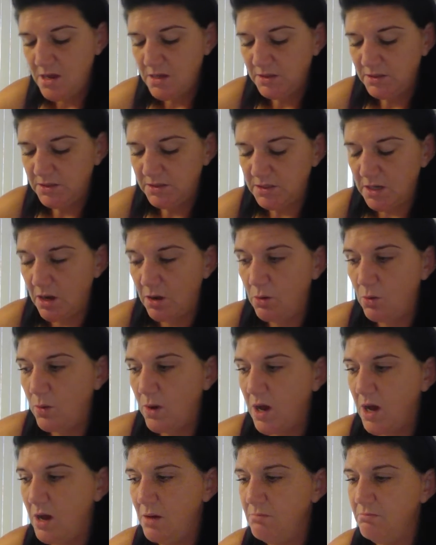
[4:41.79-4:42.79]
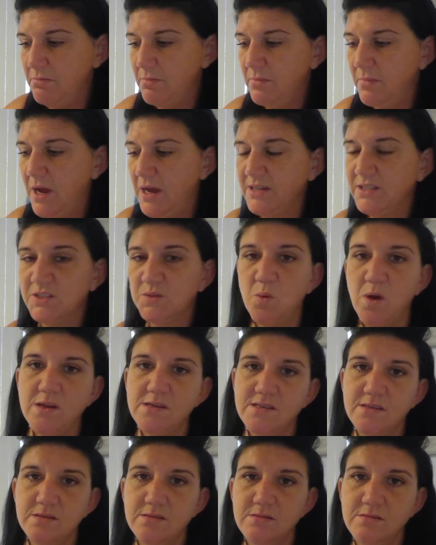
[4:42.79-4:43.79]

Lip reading: So I just want